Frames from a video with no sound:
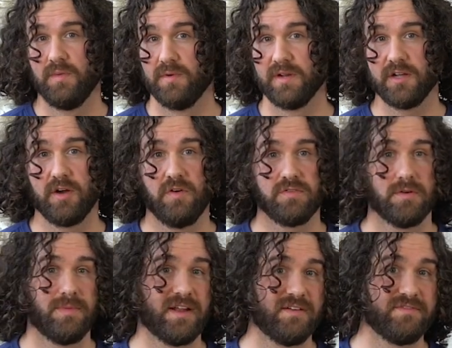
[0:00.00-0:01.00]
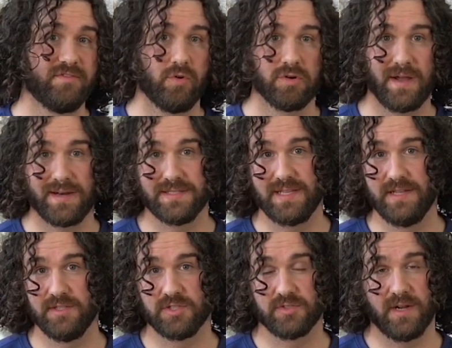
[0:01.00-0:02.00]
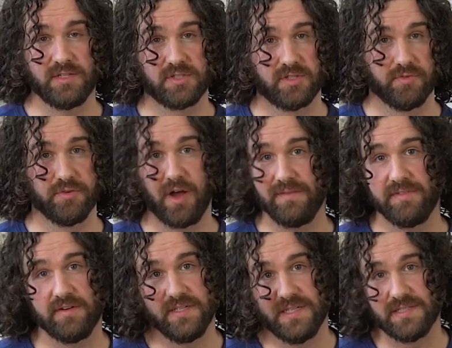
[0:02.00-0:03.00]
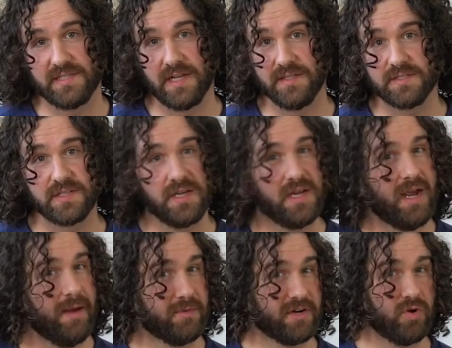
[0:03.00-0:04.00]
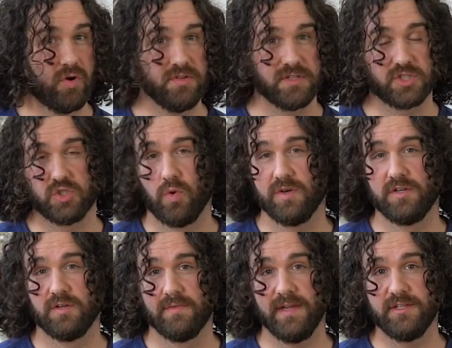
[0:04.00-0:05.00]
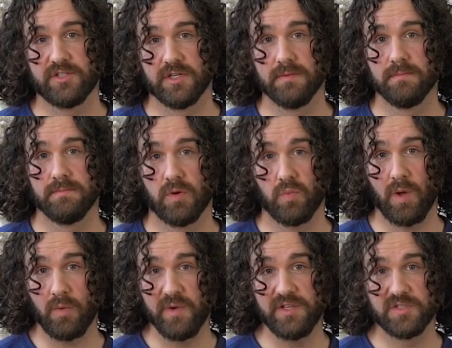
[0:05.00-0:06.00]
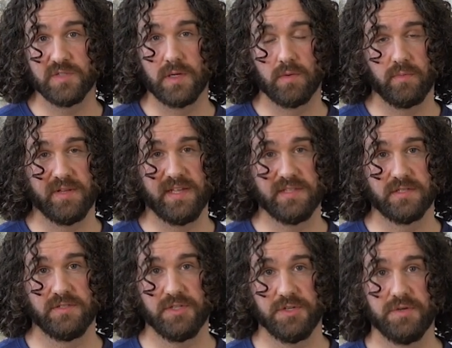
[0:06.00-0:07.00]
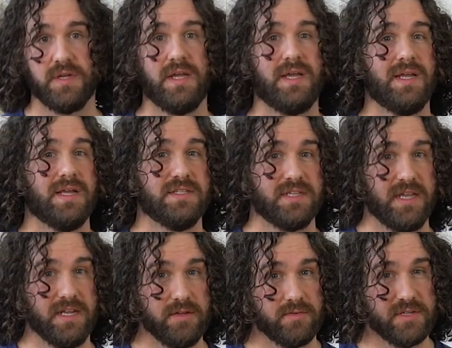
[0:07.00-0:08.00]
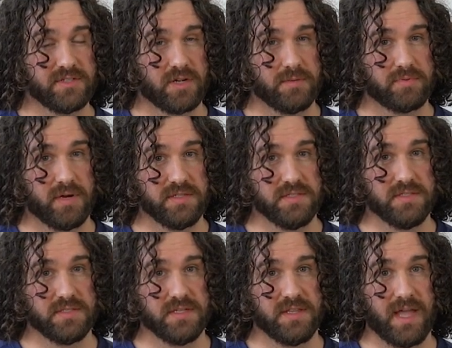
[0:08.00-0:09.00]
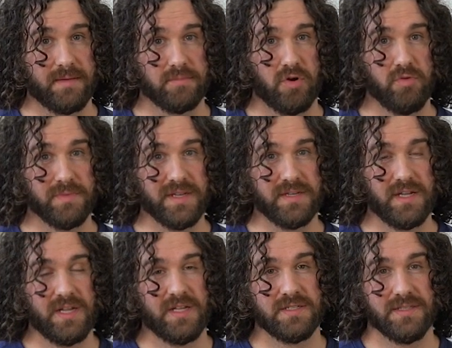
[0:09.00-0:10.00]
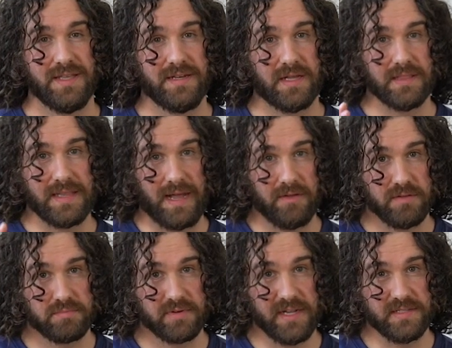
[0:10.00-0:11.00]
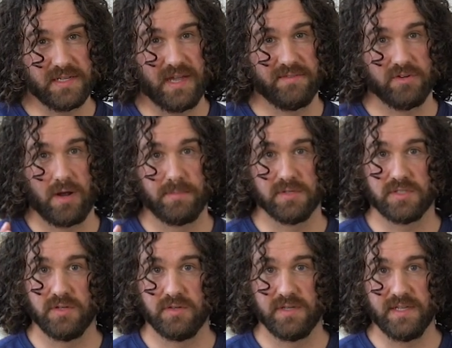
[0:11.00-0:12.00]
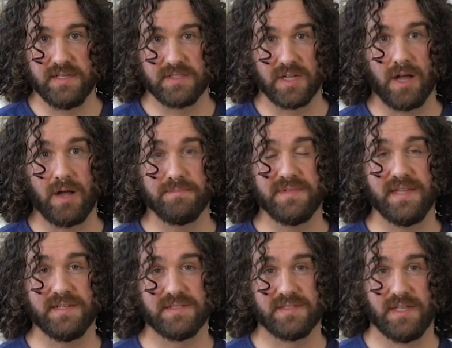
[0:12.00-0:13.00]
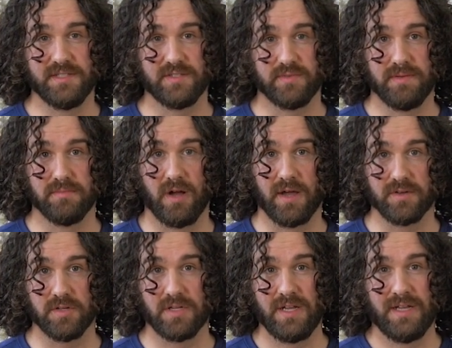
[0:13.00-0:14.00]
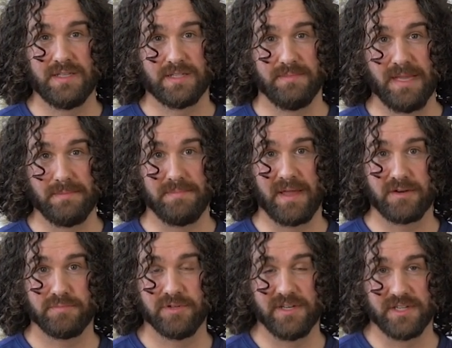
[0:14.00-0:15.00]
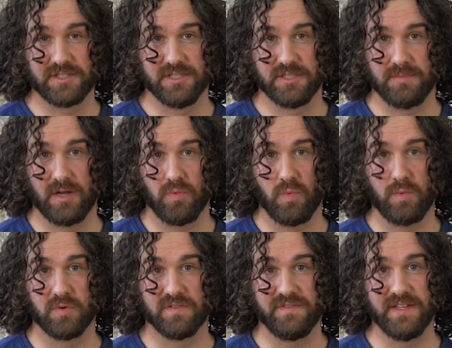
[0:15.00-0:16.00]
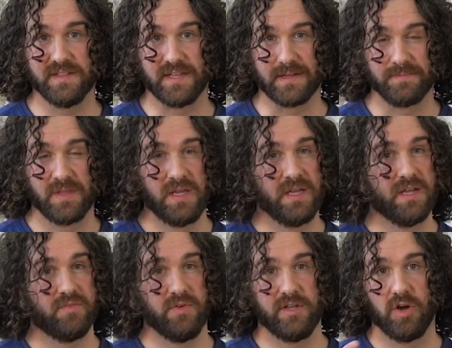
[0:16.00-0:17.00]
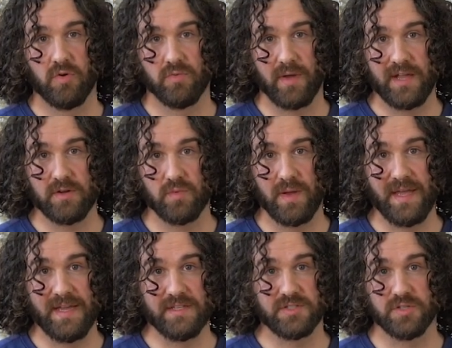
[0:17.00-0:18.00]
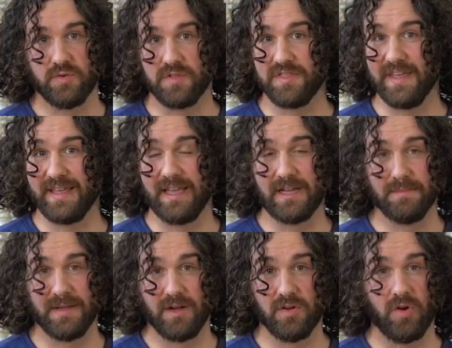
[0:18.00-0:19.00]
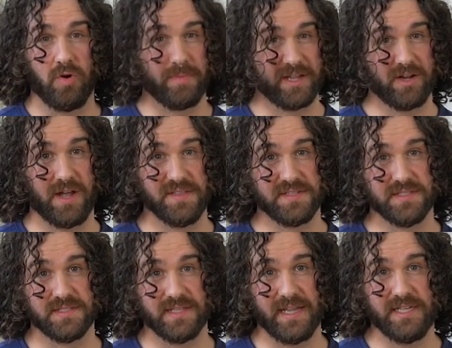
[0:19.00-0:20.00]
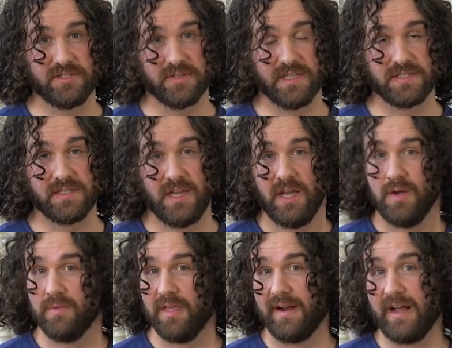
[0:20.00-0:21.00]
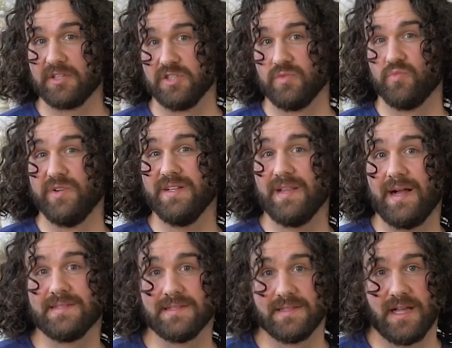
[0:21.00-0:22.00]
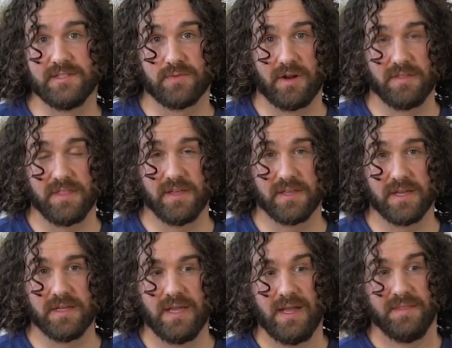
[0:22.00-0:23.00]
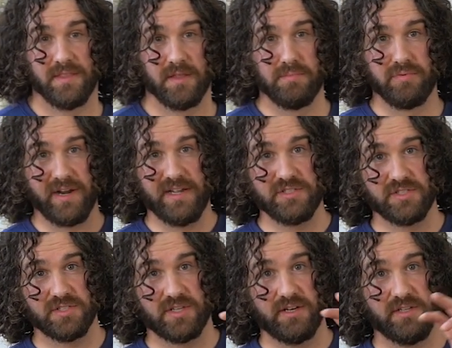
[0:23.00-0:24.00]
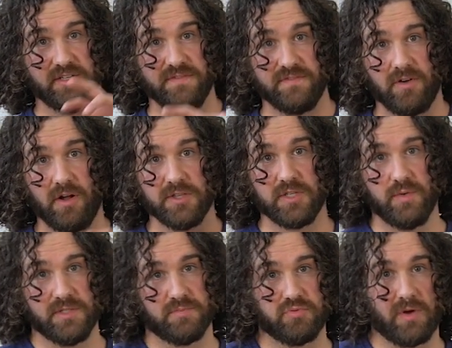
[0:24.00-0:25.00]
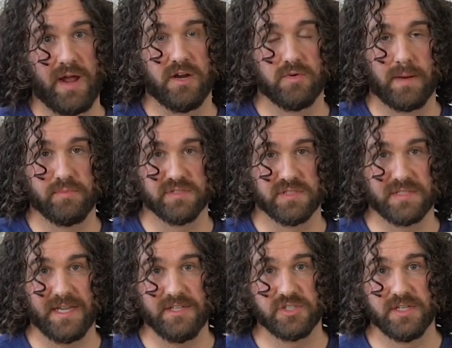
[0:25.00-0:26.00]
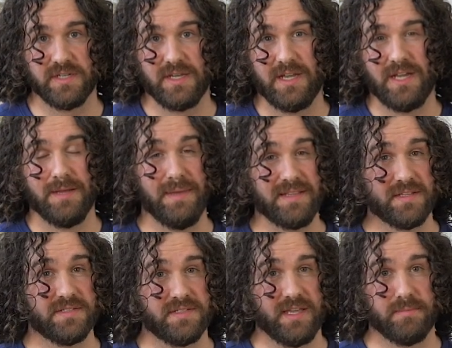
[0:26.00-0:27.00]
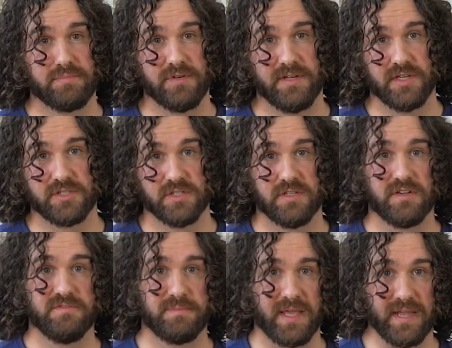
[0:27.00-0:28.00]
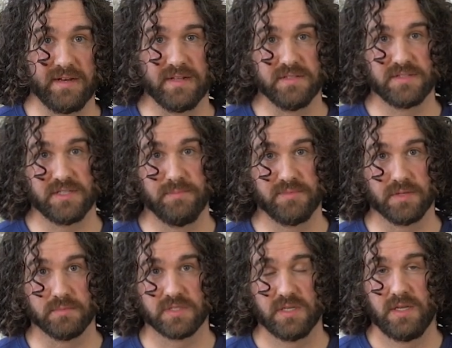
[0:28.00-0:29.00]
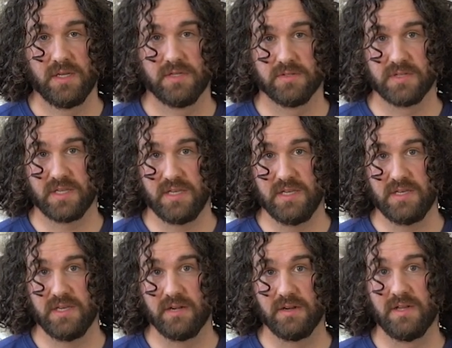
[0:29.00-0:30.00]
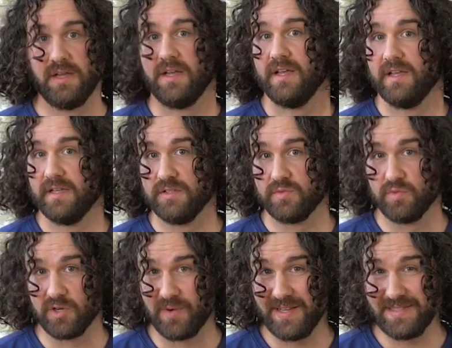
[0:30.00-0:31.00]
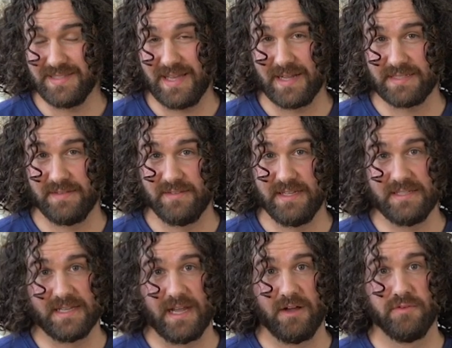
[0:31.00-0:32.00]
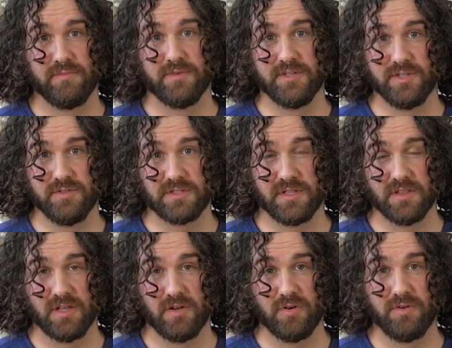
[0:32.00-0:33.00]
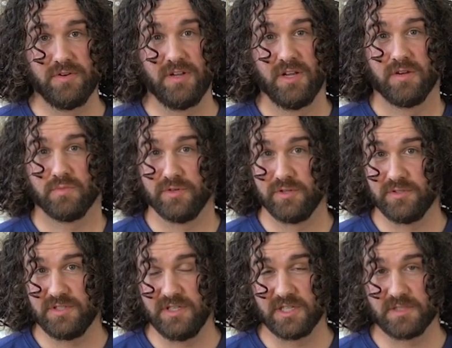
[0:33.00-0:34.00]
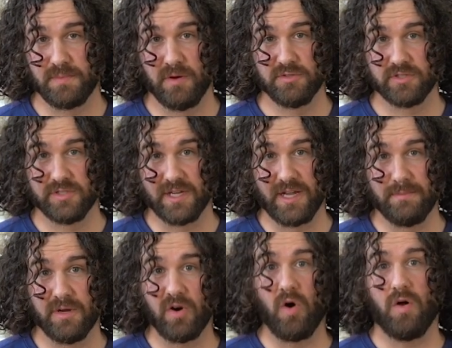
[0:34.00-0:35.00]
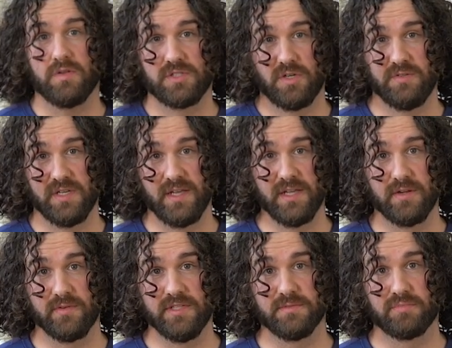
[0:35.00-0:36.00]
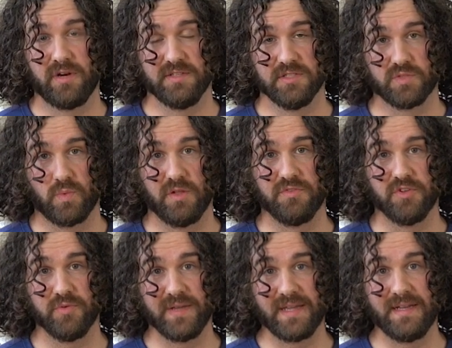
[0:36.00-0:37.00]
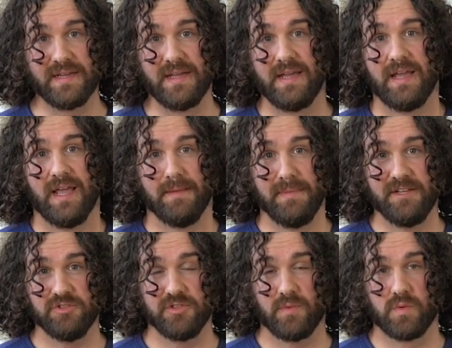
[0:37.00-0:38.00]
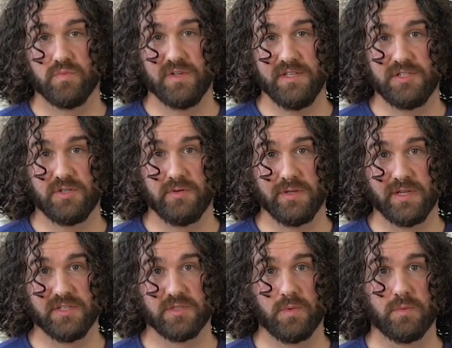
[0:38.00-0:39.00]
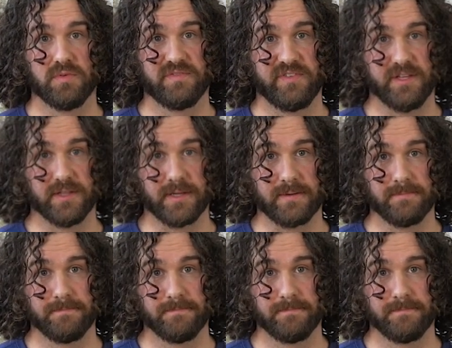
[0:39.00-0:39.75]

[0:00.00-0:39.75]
We're gonna go for about a 4 out of 10 stretch, so not very intense, and we're gonna hold it a short duration. But while we do it, what we need to do is increase our presence in that moment to then allow the brain to have an opportunity to update its sensory model to make better predictions about what we're feeling. If we go right away to thinking about, oh my God, this is dangerous, without actually realizing that that's what our thinking, then the brain's just gonna default to its prior representation and make the same prediction of pain and symptoms. So the key here is regress the activity down, reduce the load, reduce the exposure time, but also to increase presence while doing it and make sure that we're really tuning into what we're feeling.